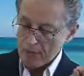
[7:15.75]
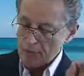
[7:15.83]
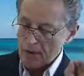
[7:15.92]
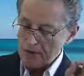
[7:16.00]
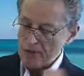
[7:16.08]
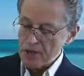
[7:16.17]

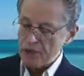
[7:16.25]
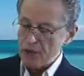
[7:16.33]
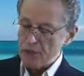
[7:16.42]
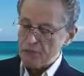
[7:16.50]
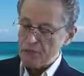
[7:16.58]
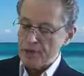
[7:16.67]

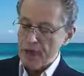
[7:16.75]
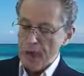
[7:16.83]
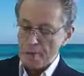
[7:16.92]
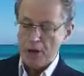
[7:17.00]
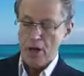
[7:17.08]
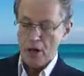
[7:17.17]
particular
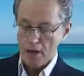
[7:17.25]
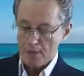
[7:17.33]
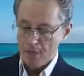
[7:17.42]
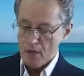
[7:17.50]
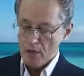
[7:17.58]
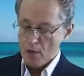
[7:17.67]

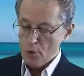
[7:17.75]
phenomenon